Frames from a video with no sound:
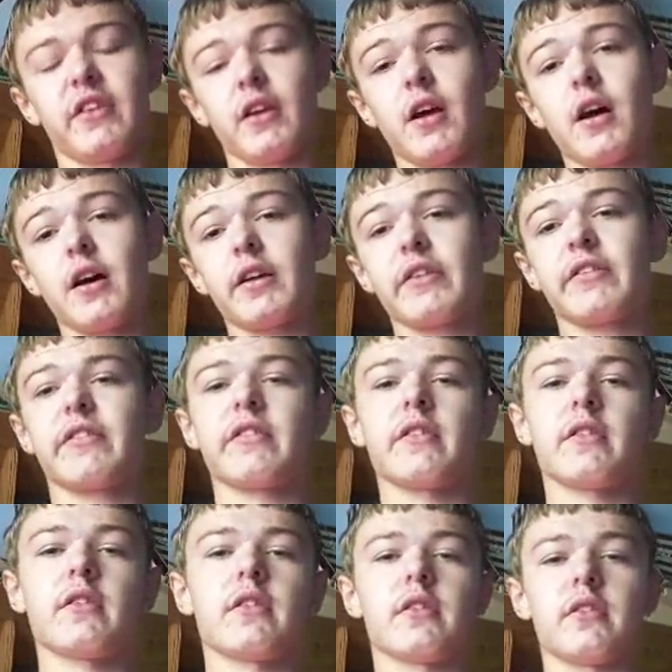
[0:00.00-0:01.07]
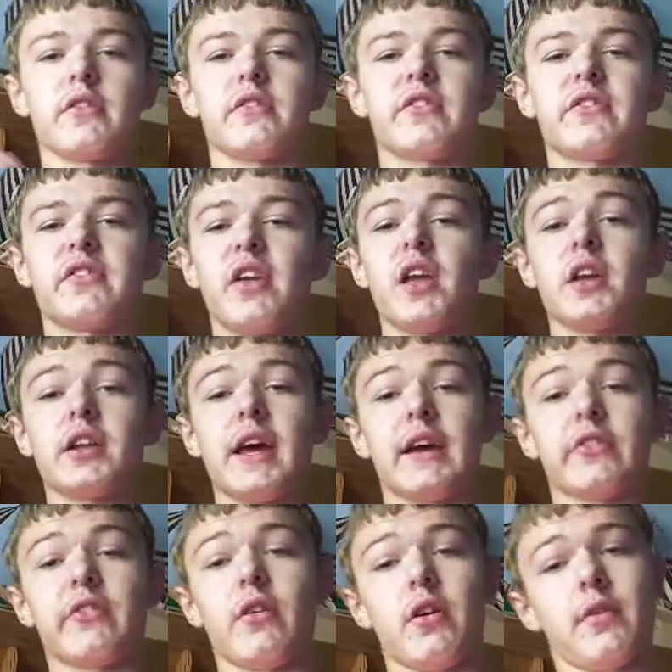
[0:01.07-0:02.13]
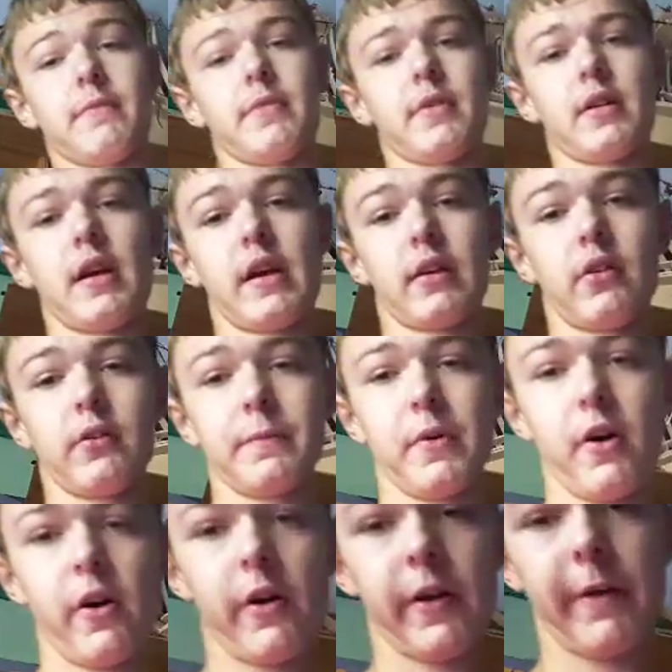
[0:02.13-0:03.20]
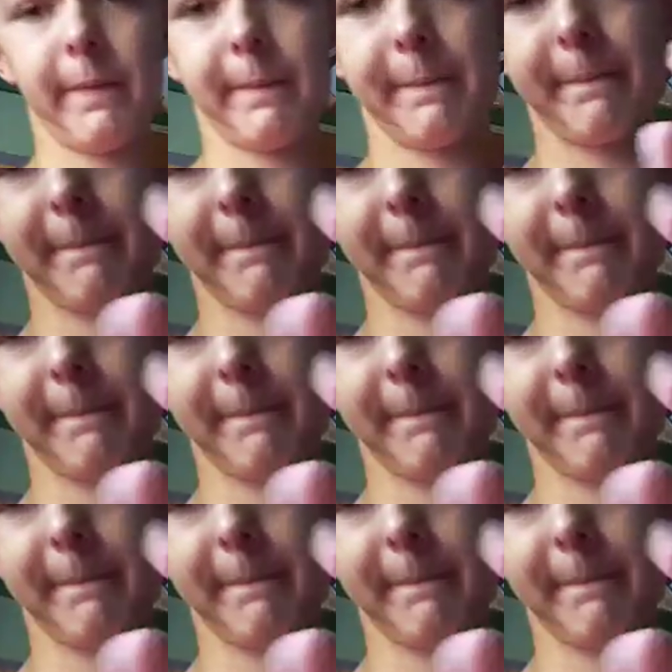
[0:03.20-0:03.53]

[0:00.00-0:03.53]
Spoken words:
See you guys. See you next time. And goodbye.